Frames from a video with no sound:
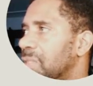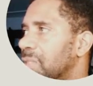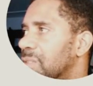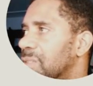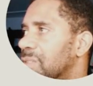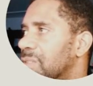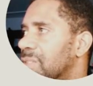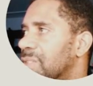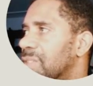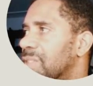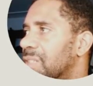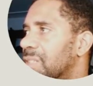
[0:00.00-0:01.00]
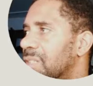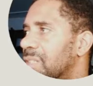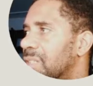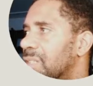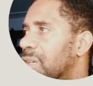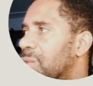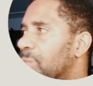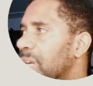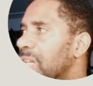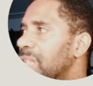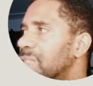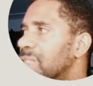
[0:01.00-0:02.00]
An array is a way
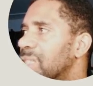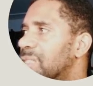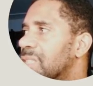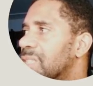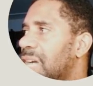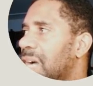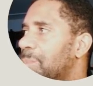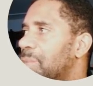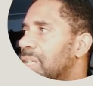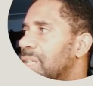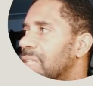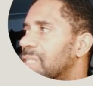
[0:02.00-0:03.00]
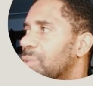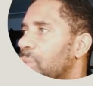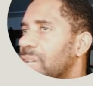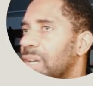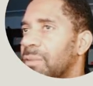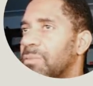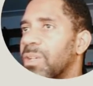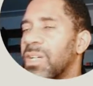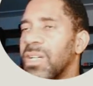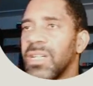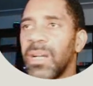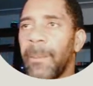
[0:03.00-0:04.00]
of combining
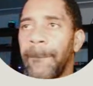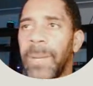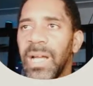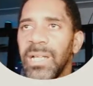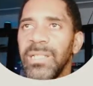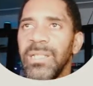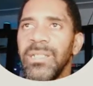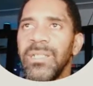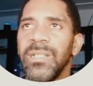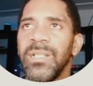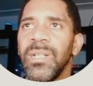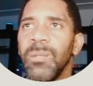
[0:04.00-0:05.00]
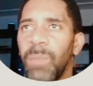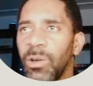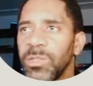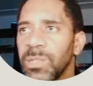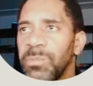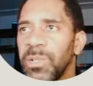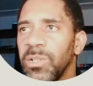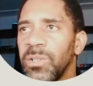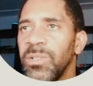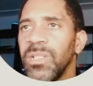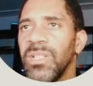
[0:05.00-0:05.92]
many of the same